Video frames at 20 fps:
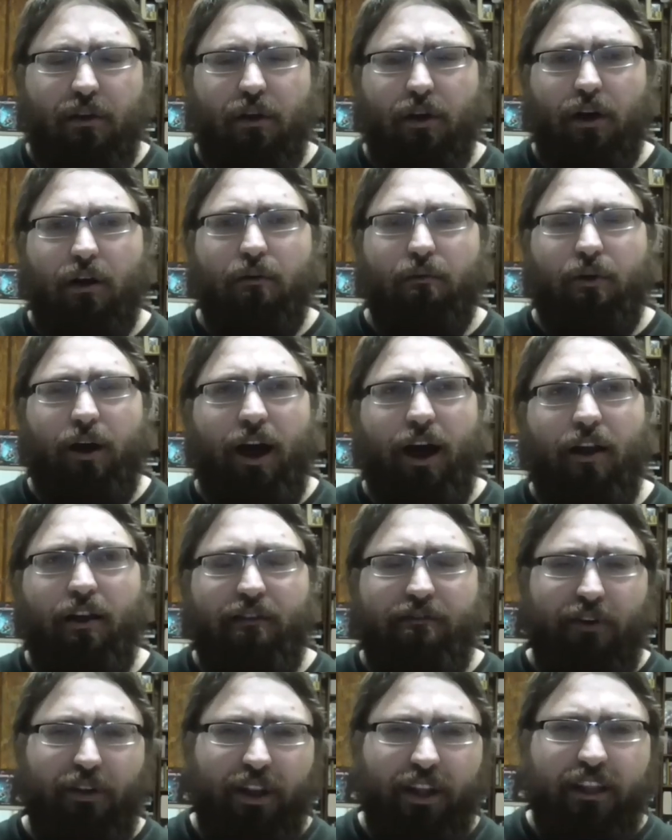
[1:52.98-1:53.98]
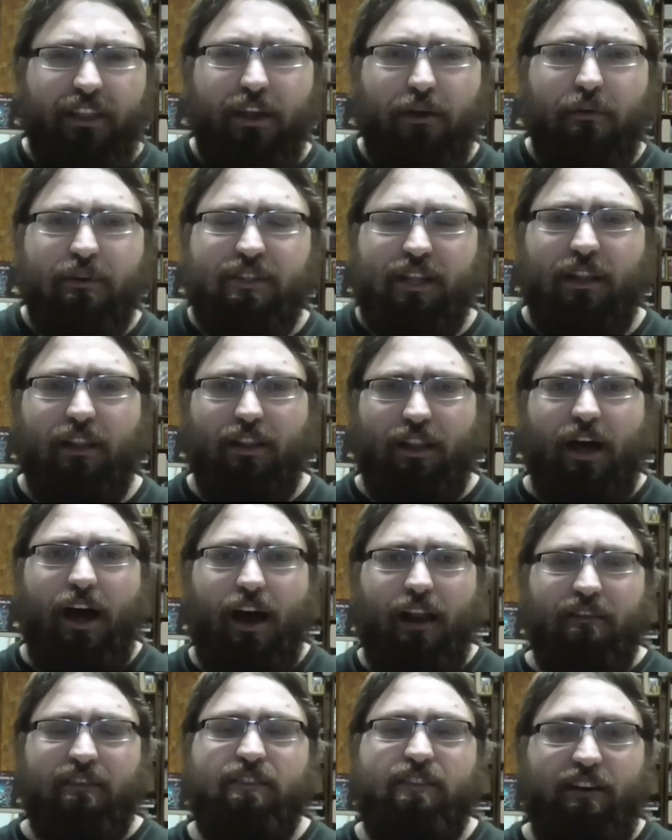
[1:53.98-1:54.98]
it felt like there was a
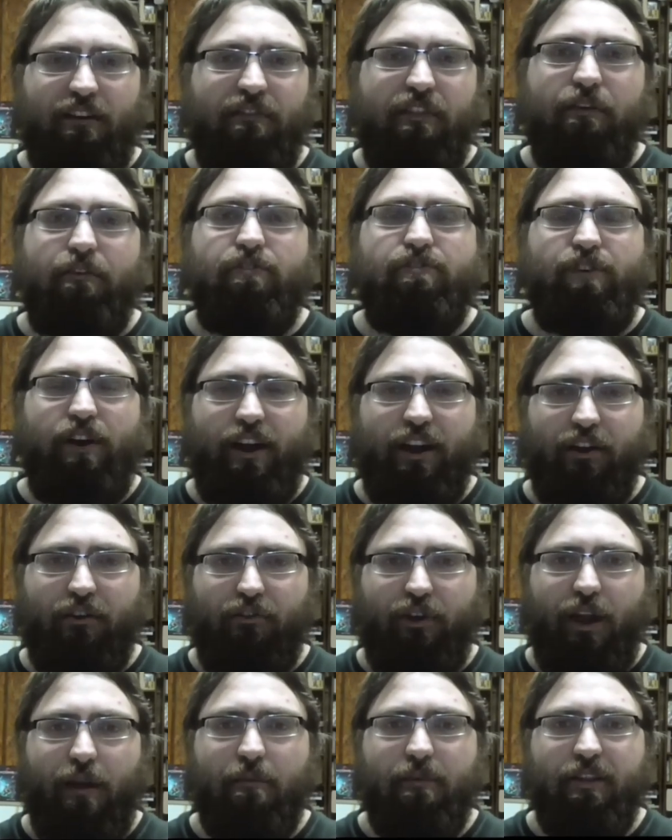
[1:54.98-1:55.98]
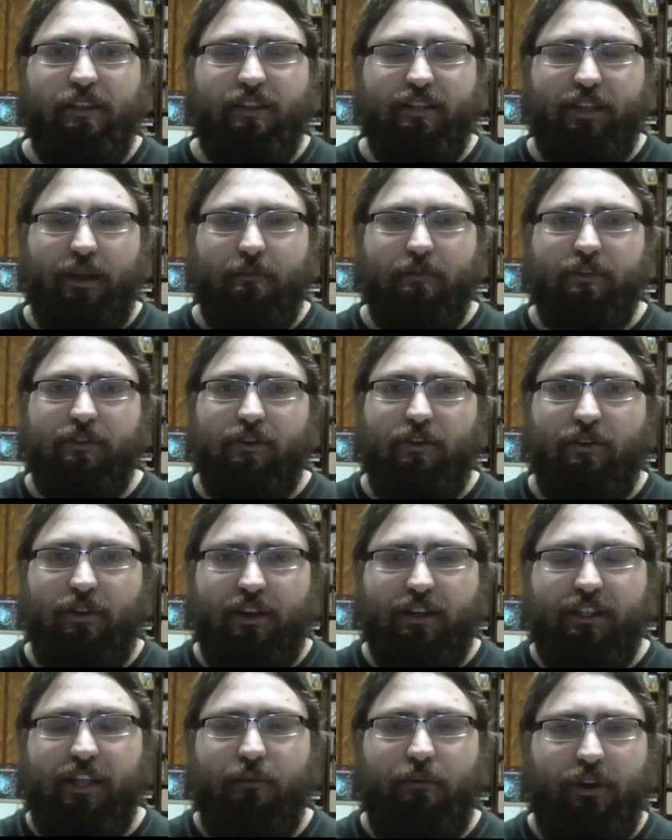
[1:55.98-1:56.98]
lot of stuff they were trying to cram into this episode
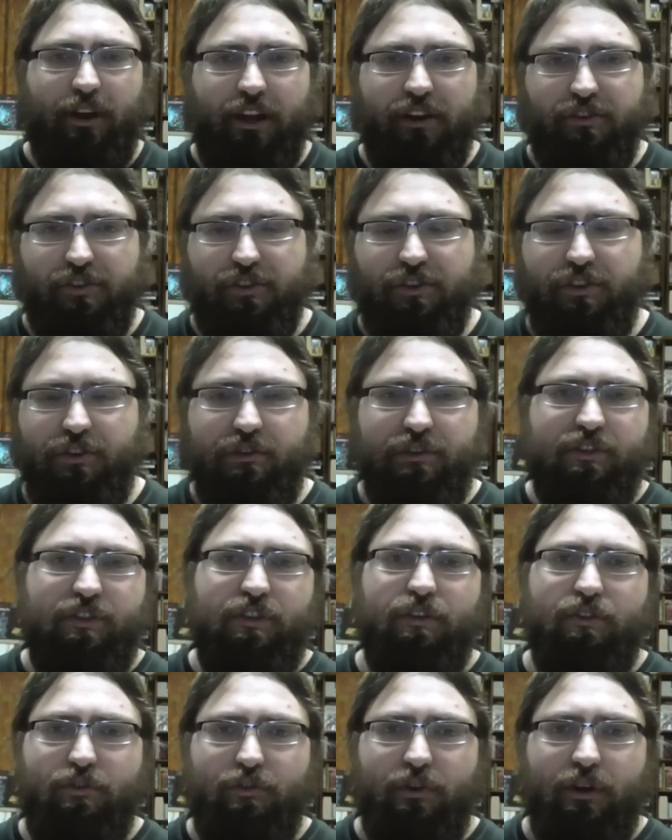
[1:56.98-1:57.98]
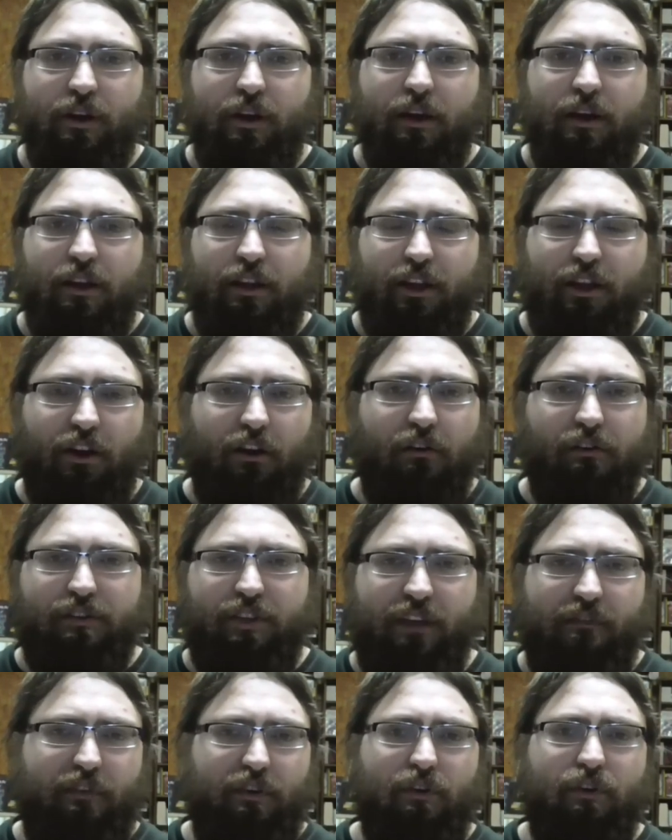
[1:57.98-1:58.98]
because they want to introduce you, you know,
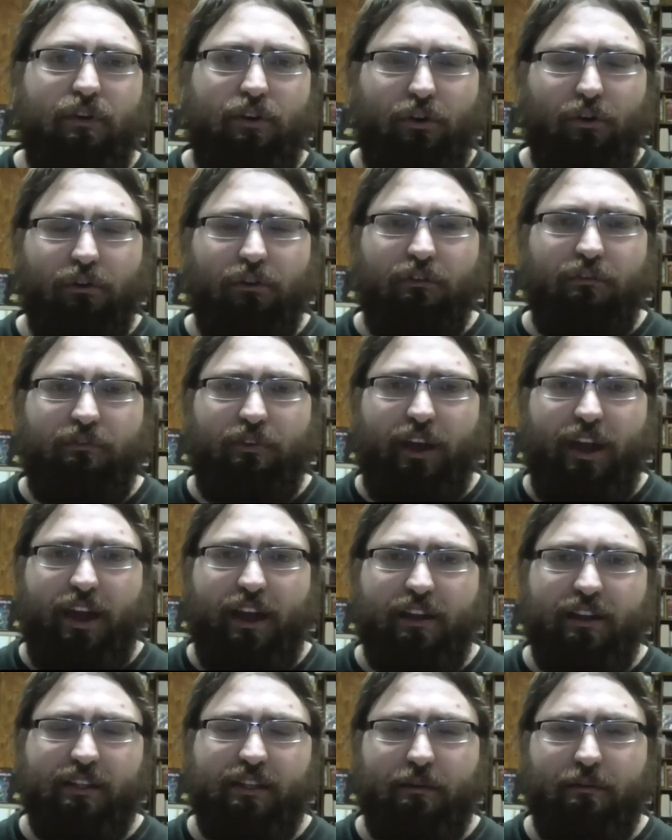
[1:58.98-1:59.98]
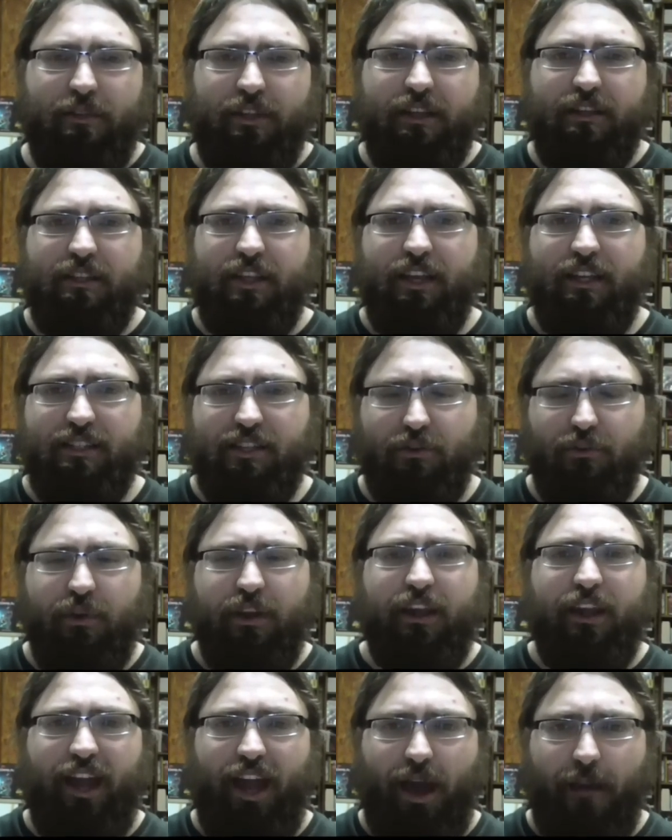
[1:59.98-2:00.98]
if you're an older fan, to some of these things to
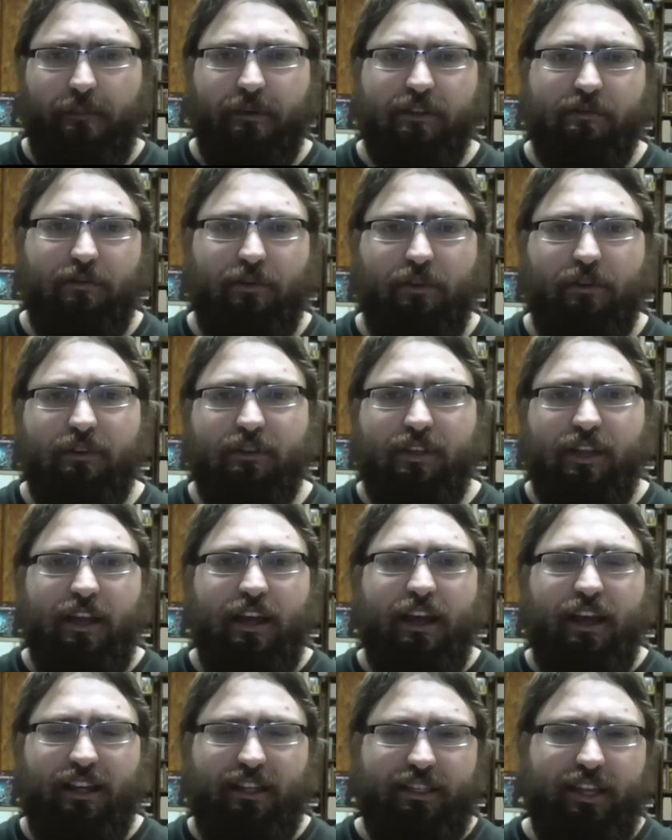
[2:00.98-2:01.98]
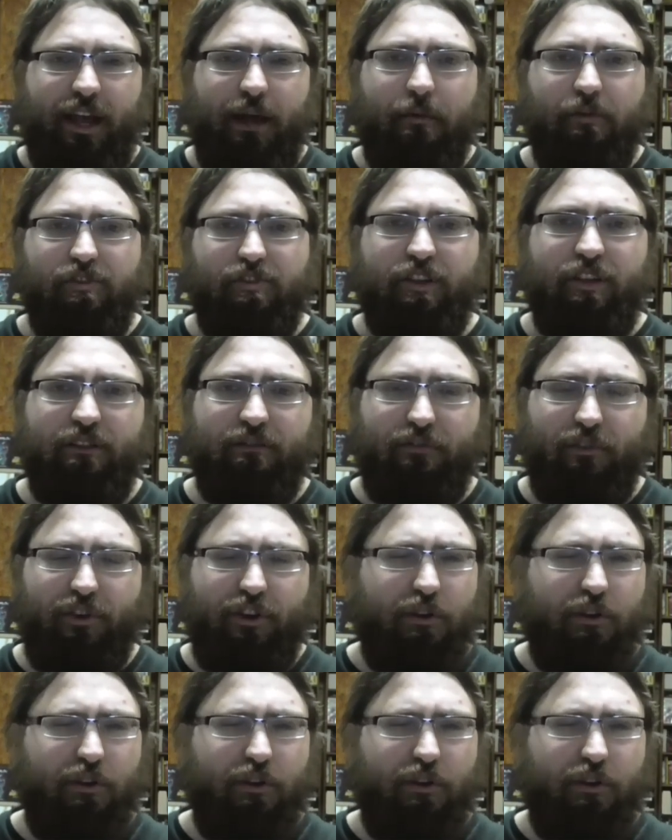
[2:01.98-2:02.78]
recap, as well as establishing for